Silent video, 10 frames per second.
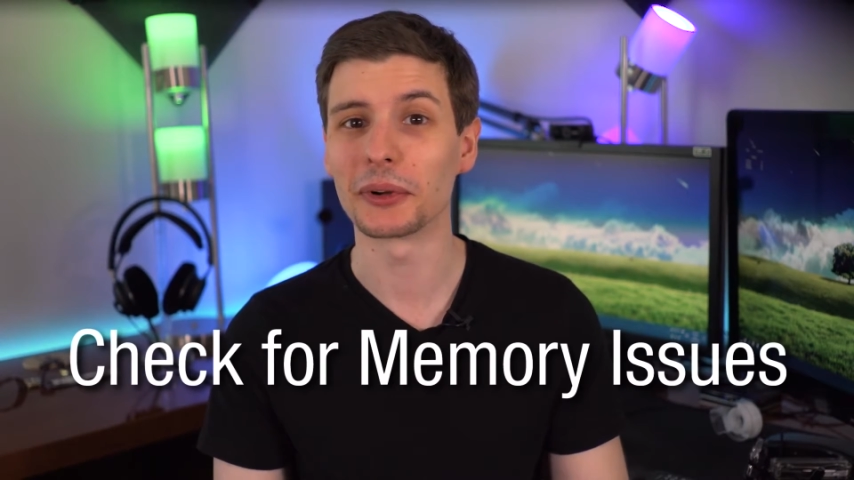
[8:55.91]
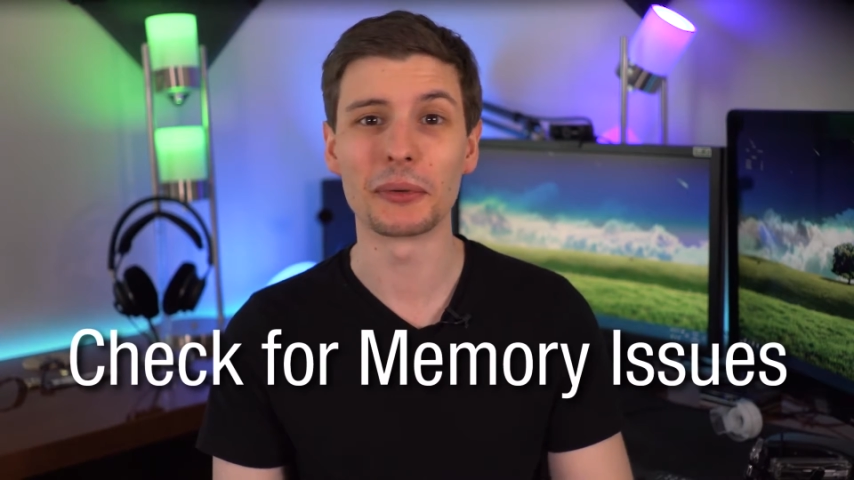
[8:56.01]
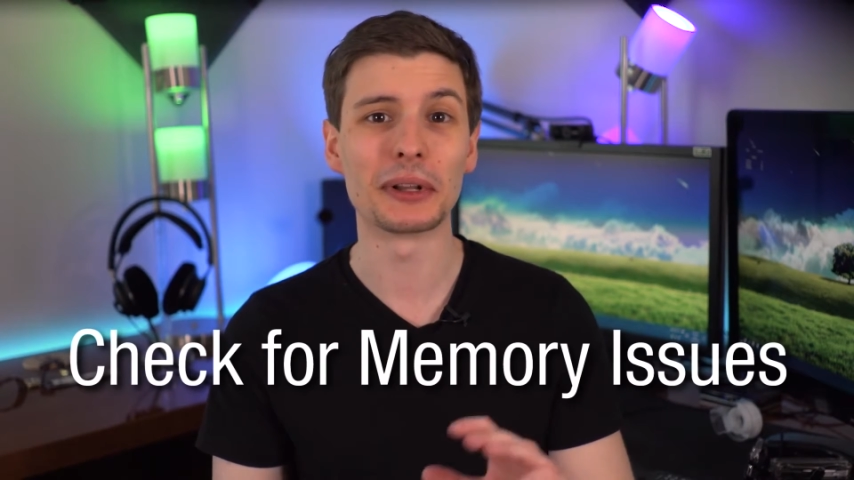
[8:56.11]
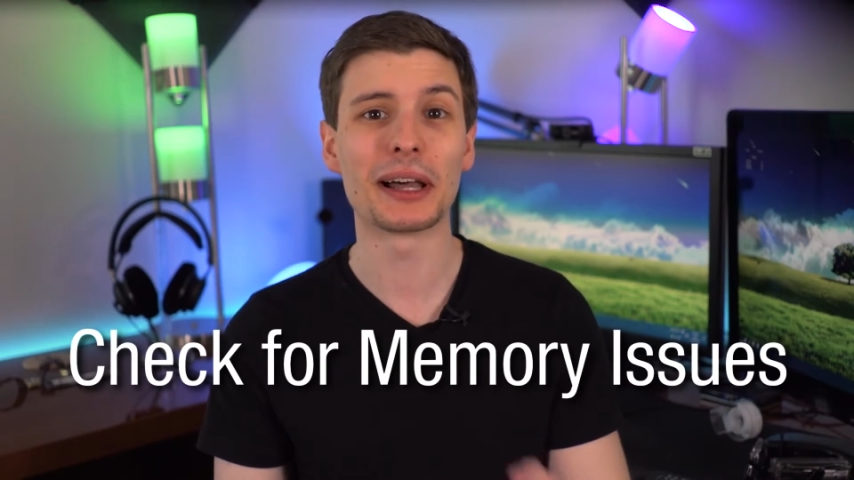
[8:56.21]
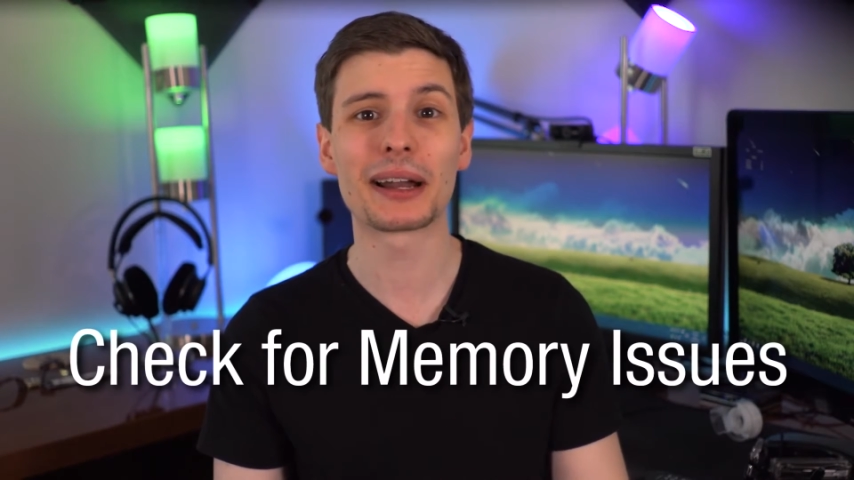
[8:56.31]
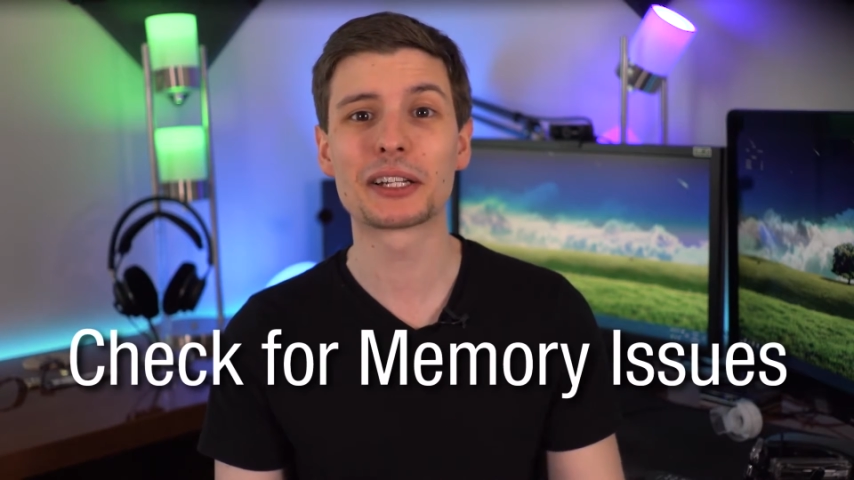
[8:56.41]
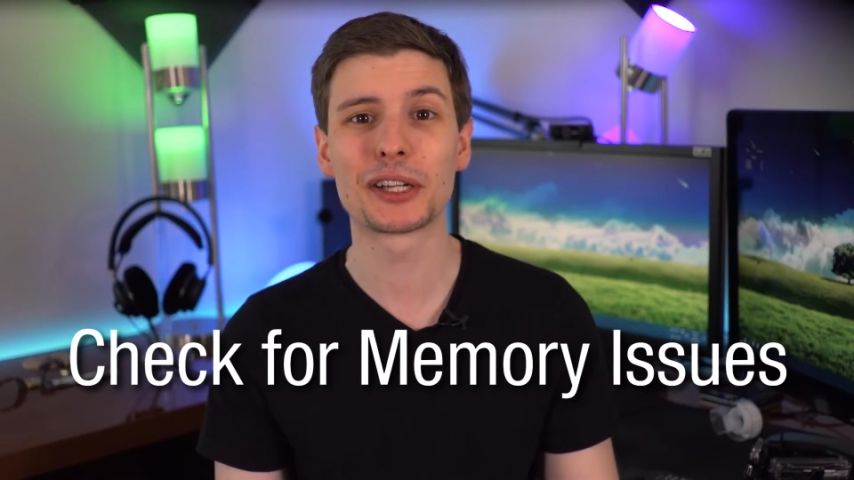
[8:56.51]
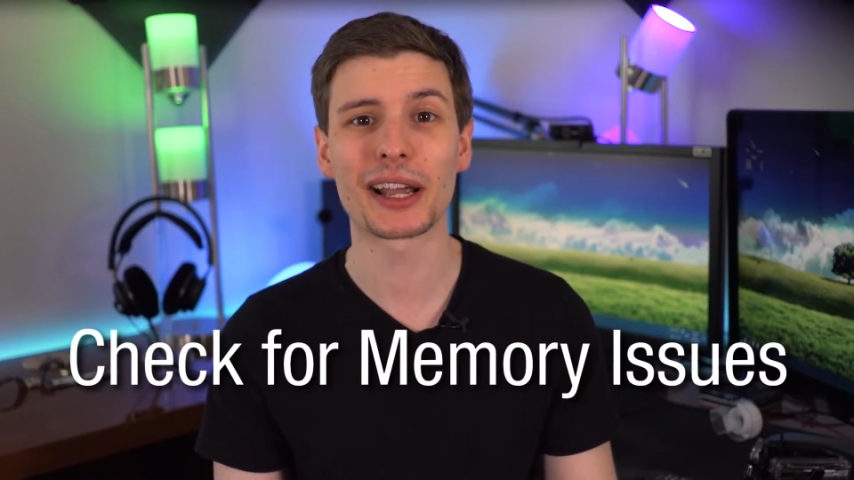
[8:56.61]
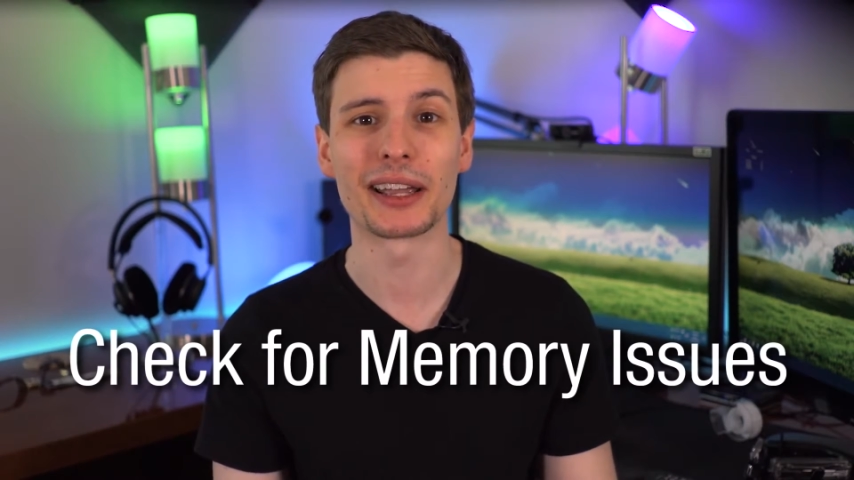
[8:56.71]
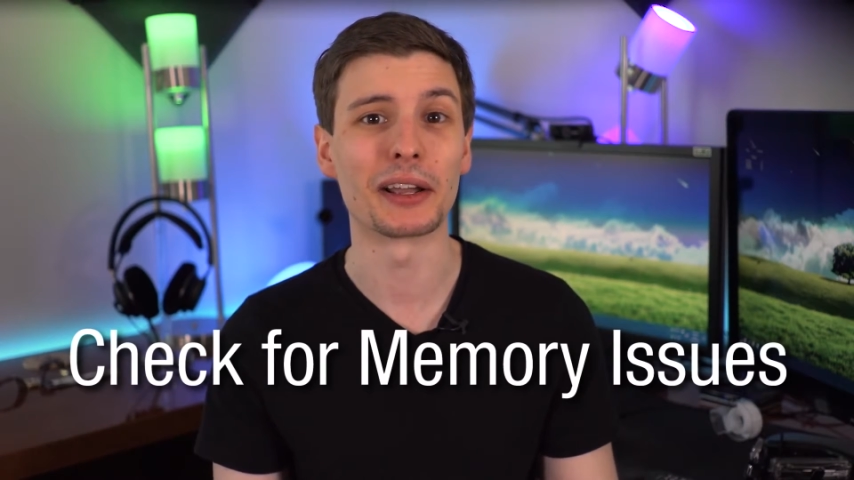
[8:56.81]
We're doing a lot of
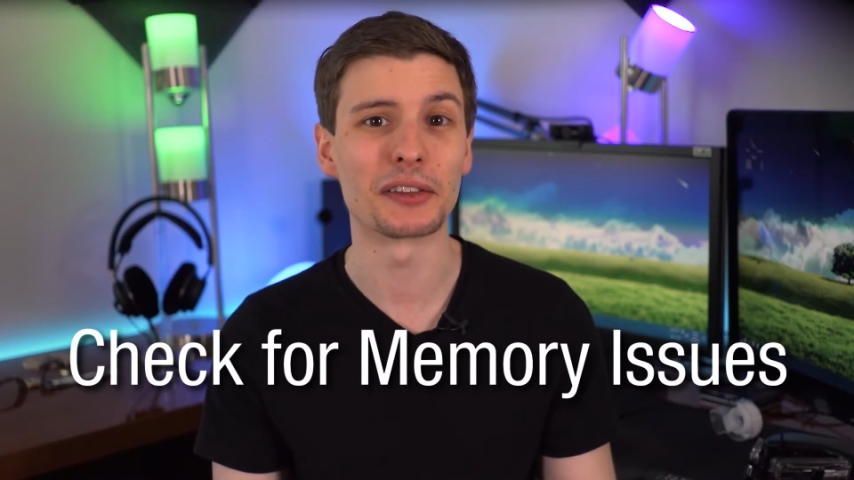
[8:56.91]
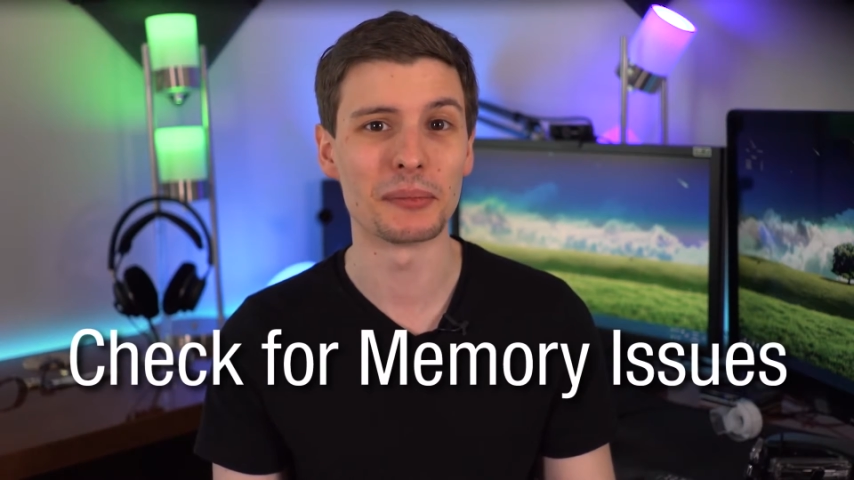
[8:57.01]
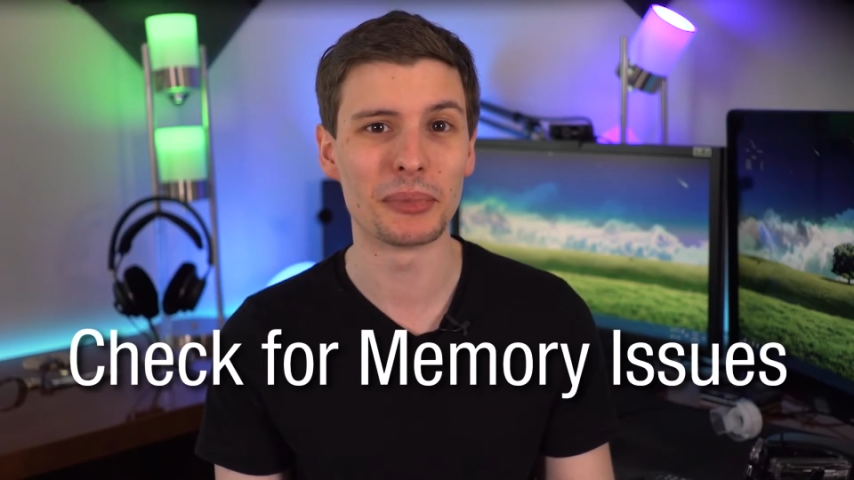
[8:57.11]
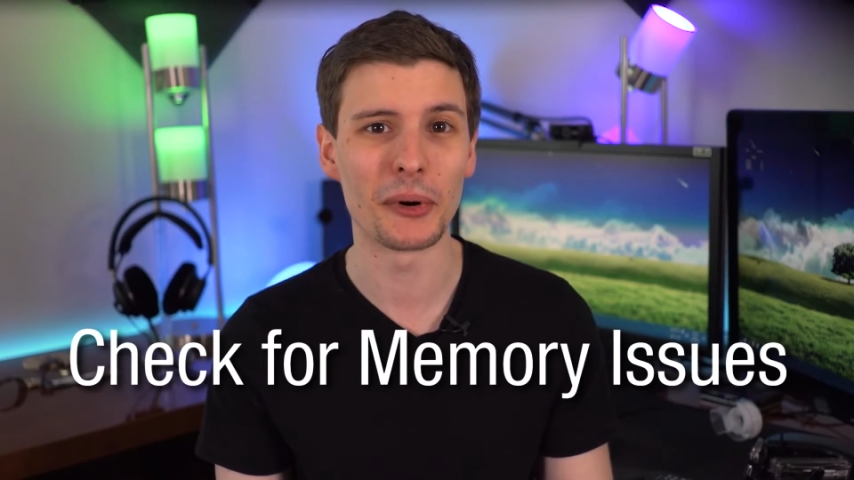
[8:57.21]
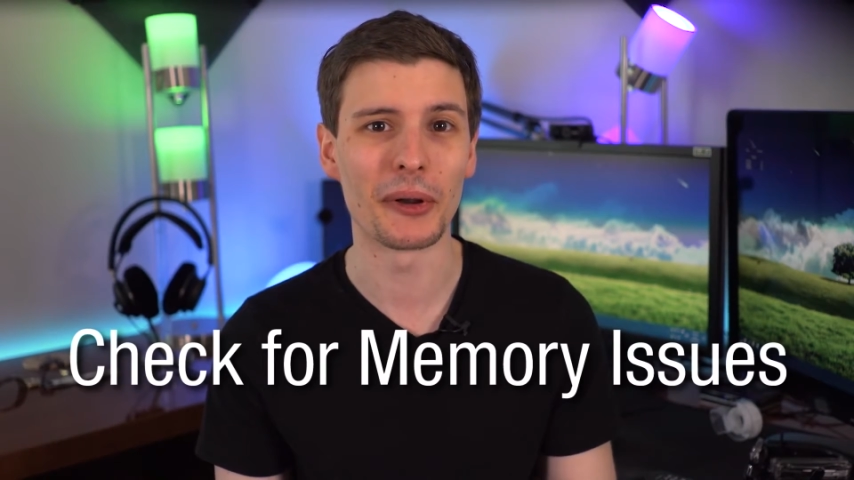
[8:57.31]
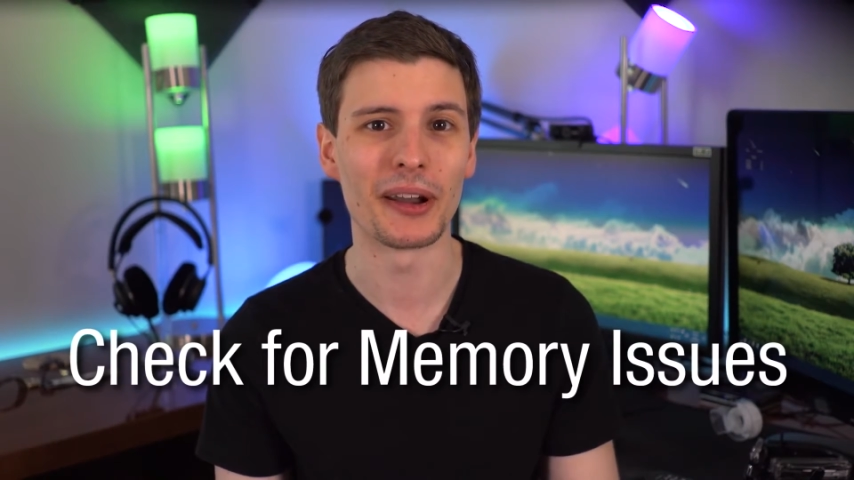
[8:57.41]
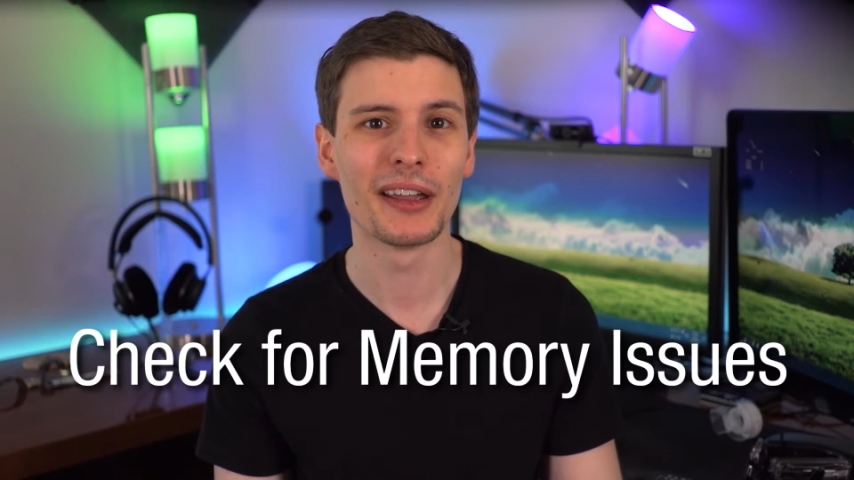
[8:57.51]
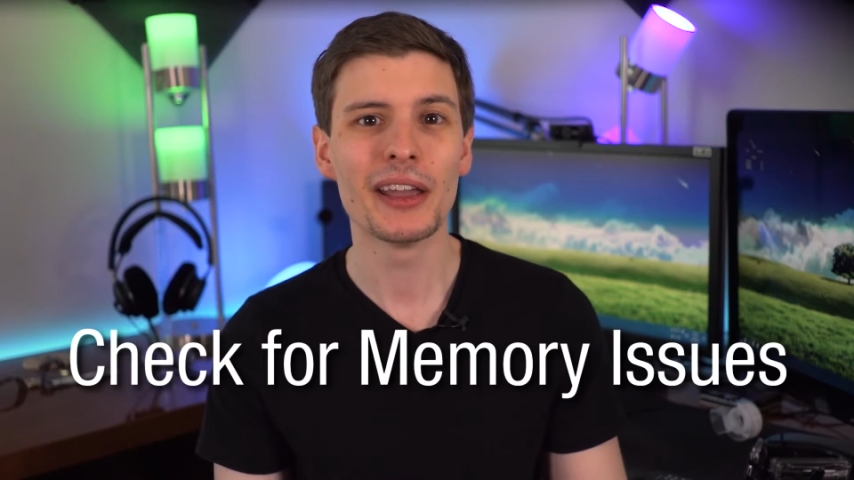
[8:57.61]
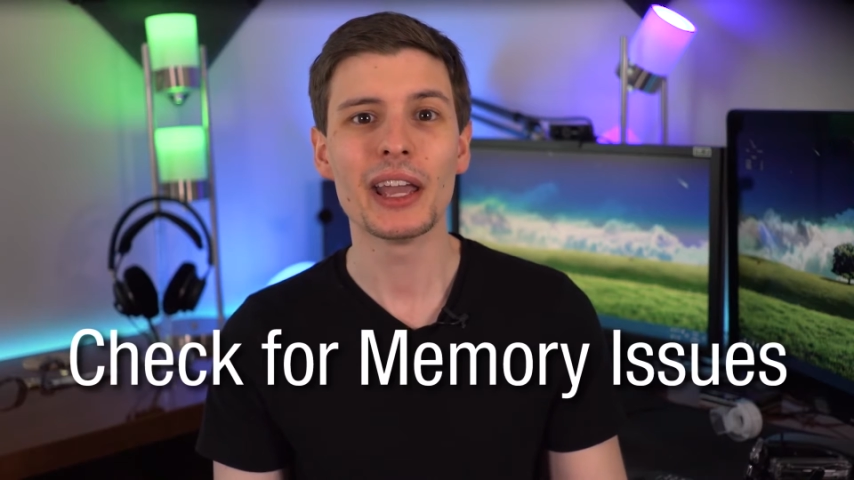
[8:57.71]
checking, it's important.